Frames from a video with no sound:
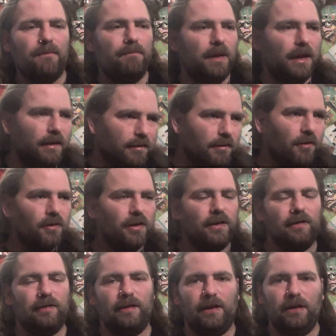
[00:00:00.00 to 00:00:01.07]
It's not going to
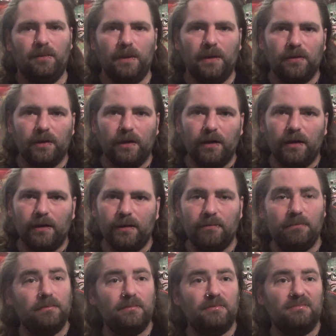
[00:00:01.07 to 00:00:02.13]
set your world alight.
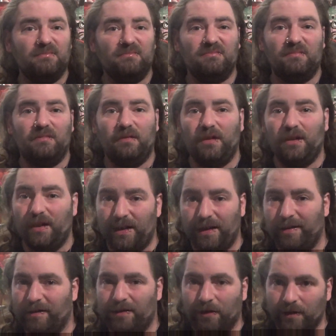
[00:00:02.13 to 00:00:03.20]

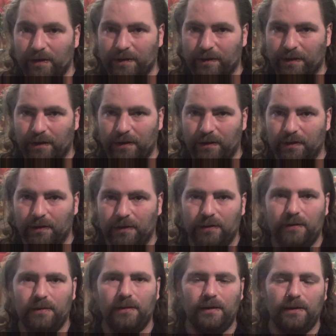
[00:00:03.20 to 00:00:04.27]
It's not designed to.
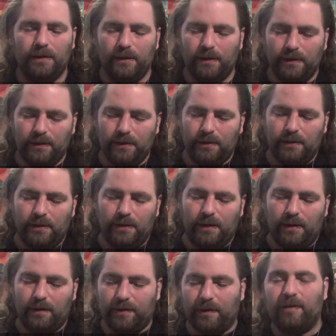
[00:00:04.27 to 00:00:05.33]

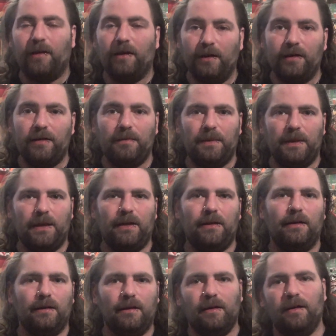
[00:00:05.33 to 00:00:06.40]
It's designed to be a
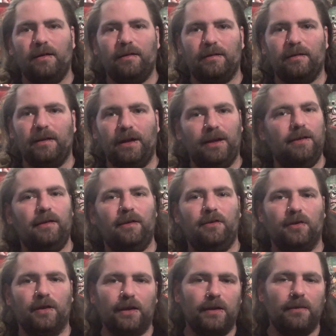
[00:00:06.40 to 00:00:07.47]
nice, easy
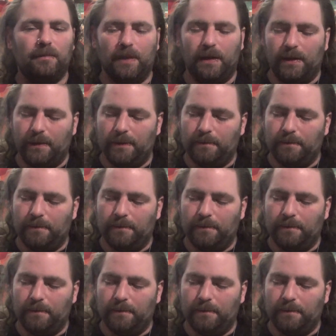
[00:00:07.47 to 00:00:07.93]
drinking beer.